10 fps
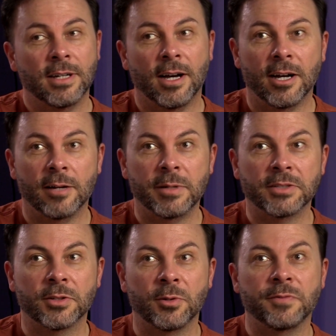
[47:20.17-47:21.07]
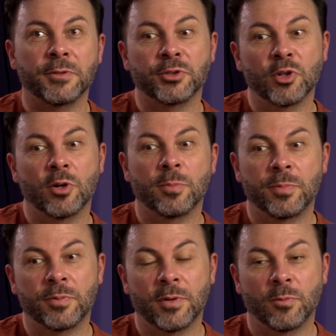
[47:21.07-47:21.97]
And so if you show up
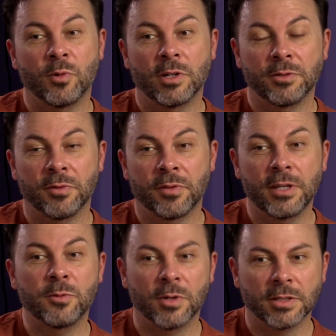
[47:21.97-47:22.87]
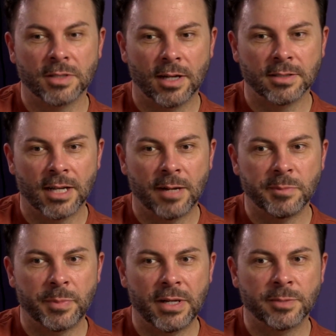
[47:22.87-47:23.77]
what you think was on time to
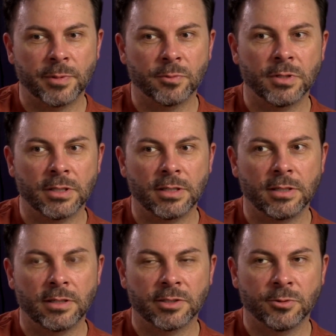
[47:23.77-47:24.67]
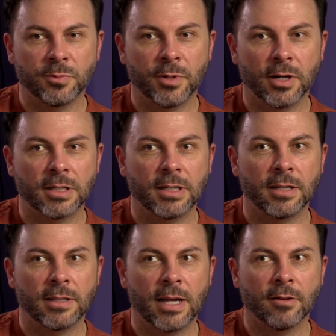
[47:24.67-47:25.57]
base, but really it's crew parking,
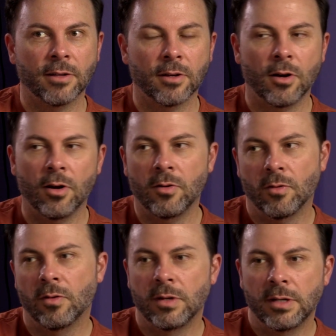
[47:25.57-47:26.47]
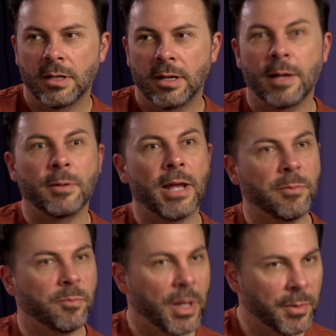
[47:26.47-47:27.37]
and now you're like, oh,
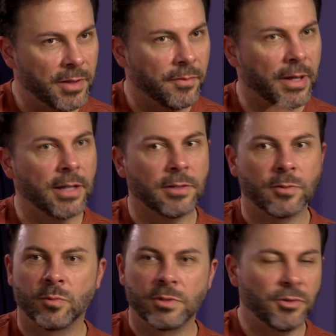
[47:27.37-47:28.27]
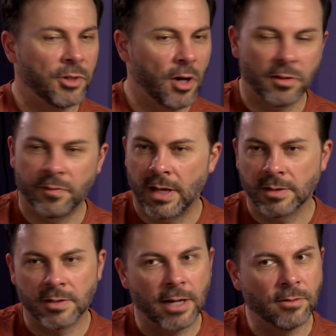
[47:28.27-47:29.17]
and maybe the van, you caught the van
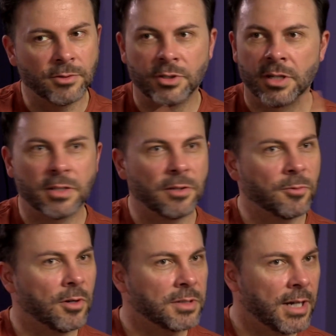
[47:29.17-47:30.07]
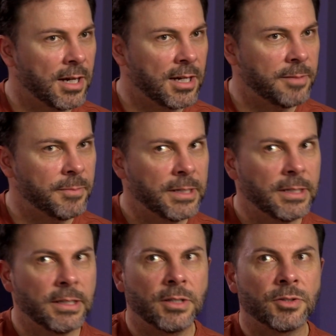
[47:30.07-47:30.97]
cycle just at the wrong time.
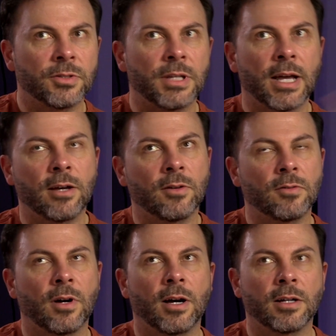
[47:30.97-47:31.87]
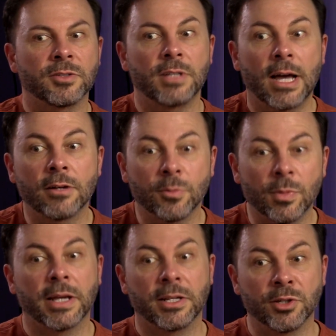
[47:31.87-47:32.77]
So now you're,
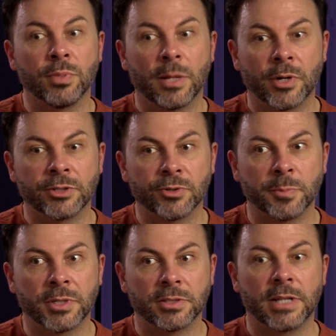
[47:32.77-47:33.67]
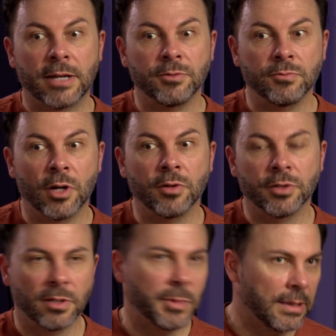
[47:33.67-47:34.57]
again, your blood pressure up because now you know you're
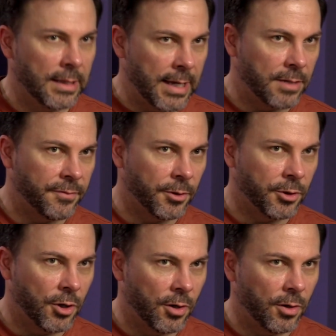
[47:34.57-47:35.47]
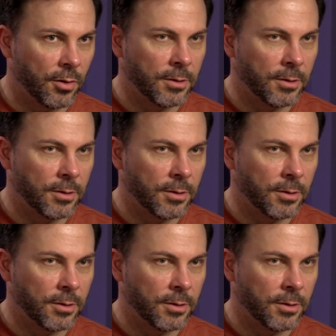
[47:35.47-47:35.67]
going to be late for your call.